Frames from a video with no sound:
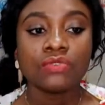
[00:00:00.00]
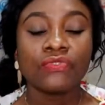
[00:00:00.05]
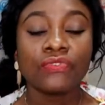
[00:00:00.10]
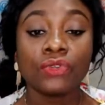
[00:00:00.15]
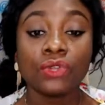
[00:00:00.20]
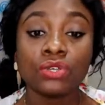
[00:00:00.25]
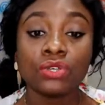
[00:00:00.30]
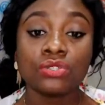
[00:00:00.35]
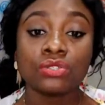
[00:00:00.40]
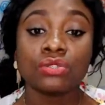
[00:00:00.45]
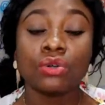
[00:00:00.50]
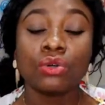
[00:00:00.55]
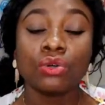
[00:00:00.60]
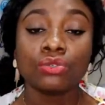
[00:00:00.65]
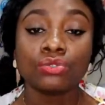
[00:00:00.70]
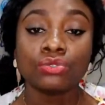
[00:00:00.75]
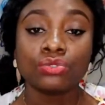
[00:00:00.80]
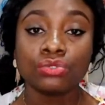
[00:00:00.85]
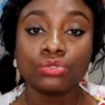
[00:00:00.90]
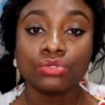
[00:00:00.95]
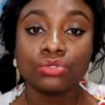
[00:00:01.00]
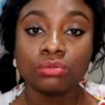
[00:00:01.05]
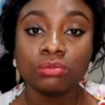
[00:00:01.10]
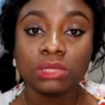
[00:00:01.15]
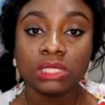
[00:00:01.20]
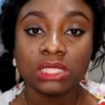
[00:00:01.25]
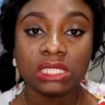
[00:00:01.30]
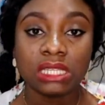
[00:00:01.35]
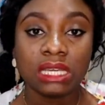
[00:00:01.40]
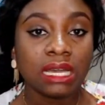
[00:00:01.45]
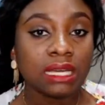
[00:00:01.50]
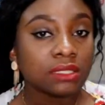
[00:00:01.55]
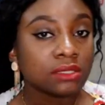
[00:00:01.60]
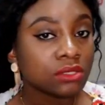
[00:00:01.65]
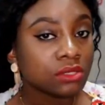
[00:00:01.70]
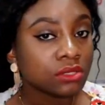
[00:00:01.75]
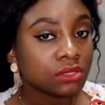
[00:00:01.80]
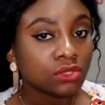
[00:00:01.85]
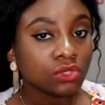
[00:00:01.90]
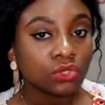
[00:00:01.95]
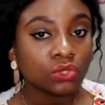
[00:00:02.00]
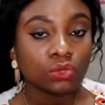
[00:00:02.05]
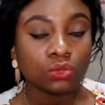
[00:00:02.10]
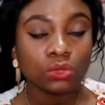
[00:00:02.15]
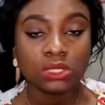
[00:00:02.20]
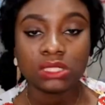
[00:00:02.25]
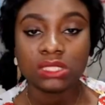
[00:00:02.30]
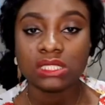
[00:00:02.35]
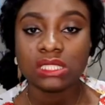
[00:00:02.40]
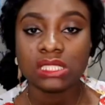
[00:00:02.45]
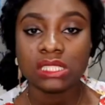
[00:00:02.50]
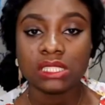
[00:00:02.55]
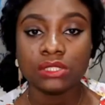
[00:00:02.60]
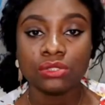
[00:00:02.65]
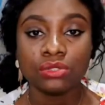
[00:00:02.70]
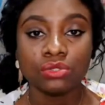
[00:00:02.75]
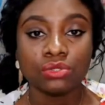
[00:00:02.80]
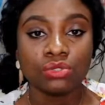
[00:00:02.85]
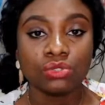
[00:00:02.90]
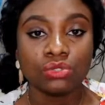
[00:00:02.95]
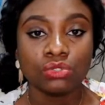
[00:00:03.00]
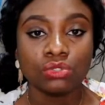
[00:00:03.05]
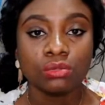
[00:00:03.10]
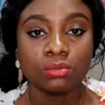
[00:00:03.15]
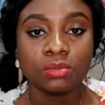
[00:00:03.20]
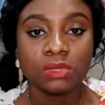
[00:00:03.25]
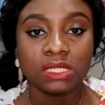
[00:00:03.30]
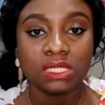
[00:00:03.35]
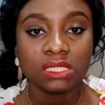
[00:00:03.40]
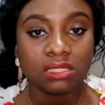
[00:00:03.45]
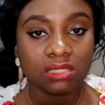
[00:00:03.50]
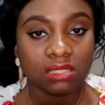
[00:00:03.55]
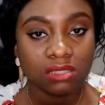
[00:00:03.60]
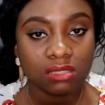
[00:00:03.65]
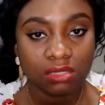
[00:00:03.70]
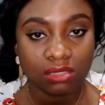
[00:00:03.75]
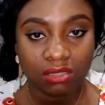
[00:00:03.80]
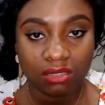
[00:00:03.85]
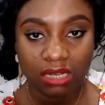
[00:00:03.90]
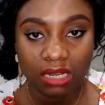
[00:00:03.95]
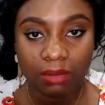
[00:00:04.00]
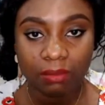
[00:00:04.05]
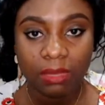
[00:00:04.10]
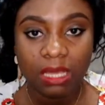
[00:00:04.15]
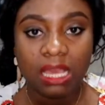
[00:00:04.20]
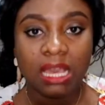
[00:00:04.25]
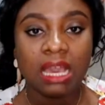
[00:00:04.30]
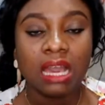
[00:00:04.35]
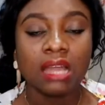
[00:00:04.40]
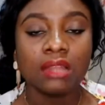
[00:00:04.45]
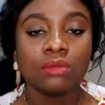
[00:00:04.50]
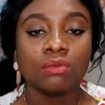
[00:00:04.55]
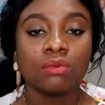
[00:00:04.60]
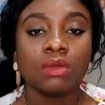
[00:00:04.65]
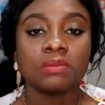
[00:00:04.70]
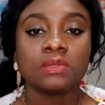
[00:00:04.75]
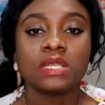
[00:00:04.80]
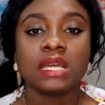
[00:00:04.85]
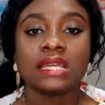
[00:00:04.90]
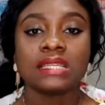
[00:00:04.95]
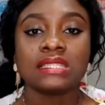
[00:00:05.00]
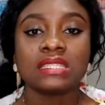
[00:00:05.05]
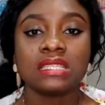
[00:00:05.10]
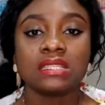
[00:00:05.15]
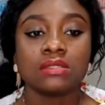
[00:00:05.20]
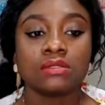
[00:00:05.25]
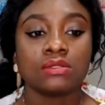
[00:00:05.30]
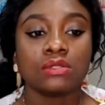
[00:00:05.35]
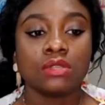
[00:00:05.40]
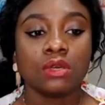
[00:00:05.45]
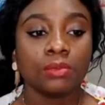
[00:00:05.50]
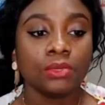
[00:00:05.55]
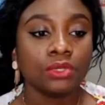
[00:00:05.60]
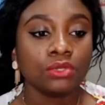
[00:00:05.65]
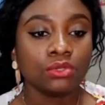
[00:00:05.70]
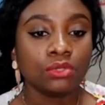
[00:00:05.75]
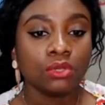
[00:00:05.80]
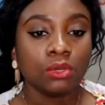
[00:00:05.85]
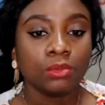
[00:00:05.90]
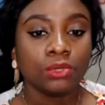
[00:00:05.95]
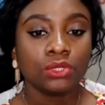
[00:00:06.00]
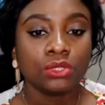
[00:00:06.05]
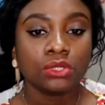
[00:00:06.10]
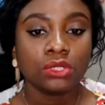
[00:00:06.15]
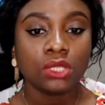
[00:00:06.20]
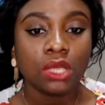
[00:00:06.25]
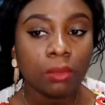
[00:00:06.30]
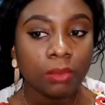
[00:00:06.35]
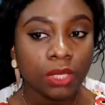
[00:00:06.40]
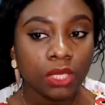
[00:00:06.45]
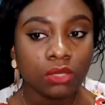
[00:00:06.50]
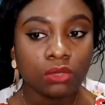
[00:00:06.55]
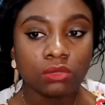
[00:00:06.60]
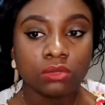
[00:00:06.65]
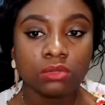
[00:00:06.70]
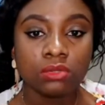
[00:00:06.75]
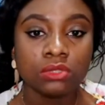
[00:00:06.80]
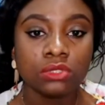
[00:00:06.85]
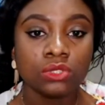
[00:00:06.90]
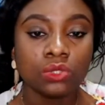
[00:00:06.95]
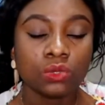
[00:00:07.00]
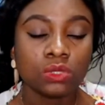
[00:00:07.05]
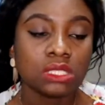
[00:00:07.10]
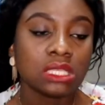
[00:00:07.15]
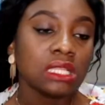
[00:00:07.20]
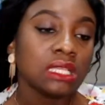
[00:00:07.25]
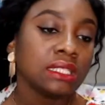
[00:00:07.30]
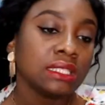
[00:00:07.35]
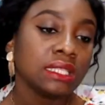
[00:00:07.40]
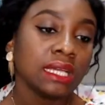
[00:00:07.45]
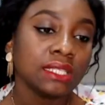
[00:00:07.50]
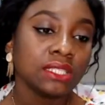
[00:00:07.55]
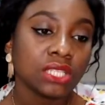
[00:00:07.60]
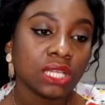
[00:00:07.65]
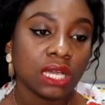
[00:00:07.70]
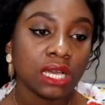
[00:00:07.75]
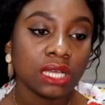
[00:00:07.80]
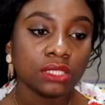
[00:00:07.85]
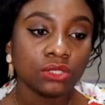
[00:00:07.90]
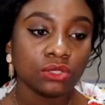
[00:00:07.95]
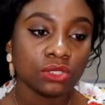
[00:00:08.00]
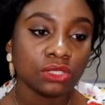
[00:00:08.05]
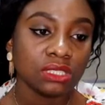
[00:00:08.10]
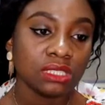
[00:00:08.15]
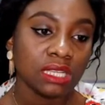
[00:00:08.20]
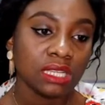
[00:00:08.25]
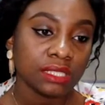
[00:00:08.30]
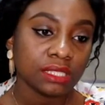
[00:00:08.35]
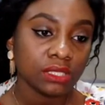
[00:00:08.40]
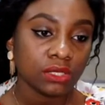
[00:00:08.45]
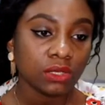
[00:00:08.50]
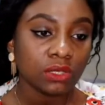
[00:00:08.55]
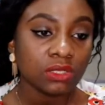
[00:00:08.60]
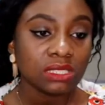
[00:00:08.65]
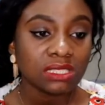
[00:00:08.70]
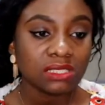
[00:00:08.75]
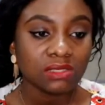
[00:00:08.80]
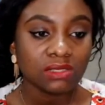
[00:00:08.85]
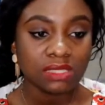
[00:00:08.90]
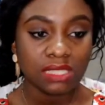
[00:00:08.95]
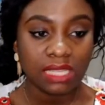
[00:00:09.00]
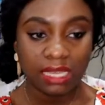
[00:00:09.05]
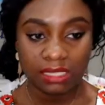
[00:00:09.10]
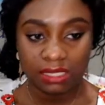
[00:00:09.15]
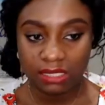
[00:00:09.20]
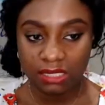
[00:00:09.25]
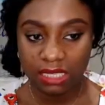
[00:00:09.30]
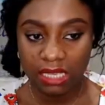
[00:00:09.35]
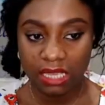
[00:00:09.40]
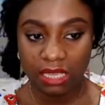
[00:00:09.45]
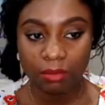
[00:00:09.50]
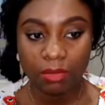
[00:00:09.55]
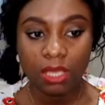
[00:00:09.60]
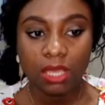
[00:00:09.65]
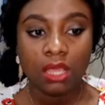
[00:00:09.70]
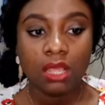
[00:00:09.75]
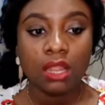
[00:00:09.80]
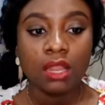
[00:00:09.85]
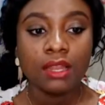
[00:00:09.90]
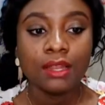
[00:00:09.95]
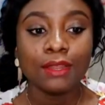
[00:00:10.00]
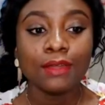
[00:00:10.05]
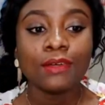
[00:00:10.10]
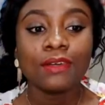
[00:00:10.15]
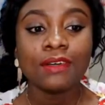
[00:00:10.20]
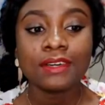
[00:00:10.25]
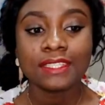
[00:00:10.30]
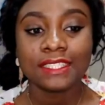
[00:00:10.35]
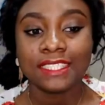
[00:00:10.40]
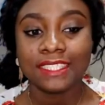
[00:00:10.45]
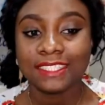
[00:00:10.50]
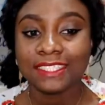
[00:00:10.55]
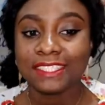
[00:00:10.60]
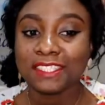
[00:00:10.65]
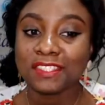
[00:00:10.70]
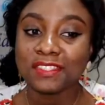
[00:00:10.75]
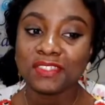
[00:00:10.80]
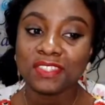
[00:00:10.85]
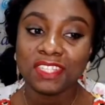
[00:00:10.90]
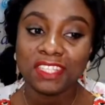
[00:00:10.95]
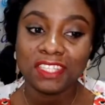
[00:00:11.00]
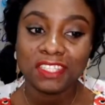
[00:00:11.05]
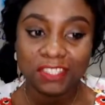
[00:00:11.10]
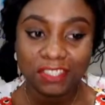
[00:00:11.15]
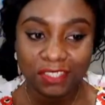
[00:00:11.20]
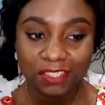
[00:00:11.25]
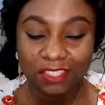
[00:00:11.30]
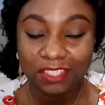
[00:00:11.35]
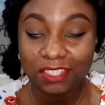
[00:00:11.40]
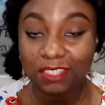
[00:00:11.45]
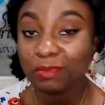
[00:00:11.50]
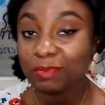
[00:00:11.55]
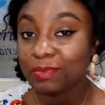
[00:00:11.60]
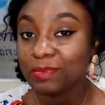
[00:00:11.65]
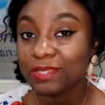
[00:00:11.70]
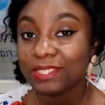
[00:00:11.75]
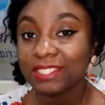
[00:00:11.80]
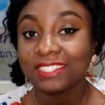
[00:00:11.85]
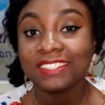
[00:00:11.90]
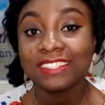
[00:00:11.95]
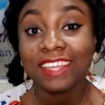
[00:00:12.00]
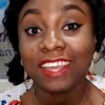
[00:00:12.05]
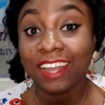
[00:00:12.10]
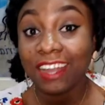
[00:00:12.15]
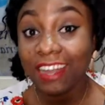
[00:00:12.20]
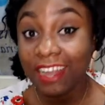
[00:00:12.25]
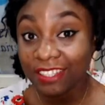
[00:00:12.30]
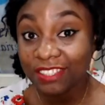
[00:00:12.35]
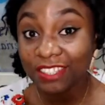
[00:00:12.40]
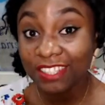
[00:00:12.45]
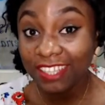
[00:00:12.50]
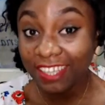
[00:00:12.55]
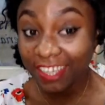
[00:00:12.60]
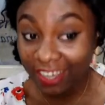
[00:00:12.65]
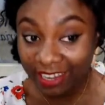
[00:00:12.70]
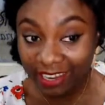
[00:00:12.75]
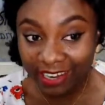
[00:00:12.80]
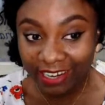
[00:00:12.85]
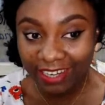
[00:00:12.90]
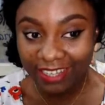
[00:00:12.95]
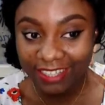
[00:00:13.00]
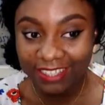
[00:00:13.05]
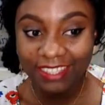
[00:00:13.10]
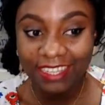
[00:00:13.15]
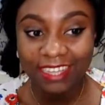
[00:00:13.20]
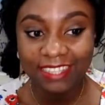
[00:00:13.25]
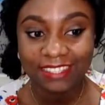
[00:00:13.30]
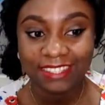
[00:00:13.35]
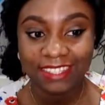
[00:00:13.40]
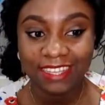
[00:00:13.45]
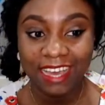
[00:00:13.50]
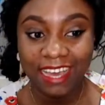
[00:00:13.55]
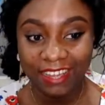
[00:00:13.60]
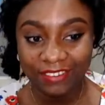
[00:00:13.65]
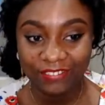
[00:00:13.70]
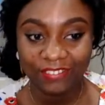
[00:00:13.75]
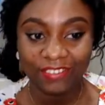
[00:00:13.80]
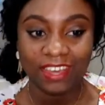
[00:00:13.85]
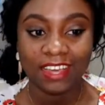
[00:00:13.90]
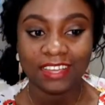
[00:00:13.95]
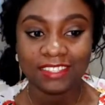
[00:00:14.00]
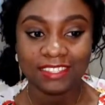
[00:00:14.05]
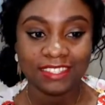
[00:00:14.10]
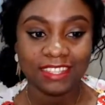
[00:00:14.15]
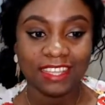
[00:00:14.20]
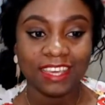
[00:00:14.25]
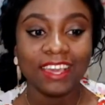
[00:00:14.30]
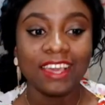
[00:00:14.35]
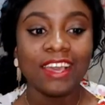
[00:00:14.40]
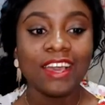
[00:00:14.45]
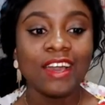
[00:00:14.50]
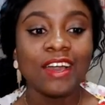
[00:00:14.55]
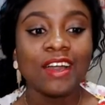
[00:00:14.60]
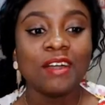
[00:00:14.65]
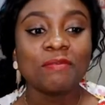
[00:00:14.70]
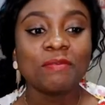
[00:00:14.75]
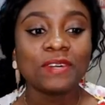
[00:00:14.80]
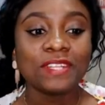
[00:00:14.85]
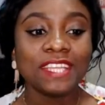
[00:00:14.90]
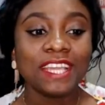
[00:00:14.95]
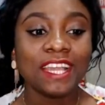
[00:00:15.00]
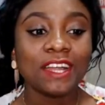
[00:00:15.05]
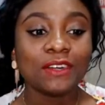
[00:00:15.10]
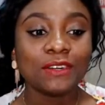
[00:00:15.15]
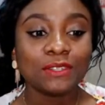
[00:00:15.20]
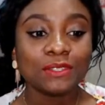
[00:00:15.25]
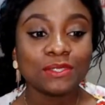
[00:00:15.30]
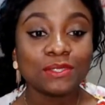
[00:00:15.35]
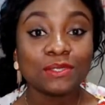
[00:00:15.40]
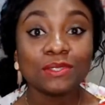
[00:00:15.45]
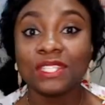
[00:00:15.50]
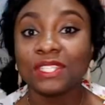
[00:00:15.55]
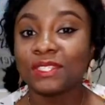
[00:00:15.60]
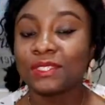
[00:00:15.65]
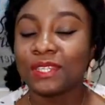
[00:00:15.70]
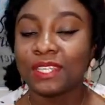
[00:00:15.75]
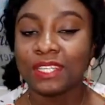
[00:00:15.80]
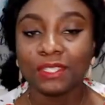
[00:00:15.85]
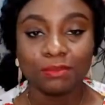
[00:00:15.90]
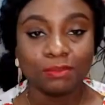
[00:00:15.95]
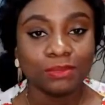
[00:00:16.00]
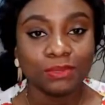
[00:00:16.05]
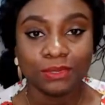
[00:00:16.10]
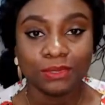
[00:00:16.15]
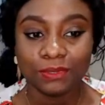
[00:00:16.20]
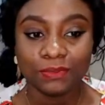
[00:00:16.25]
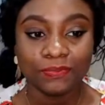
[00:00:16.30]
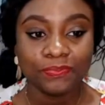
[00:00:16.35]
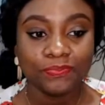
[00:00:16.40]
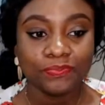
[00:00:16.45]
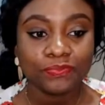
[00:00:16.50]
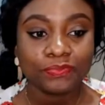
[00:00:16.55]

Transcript: Follow us on all social media handles: Twitter, YouTube, Instagram, and the website is www.clickniger.net. Until next time, long distance relationships, they are actually hard. That's the hard facts there, but they are also incredible.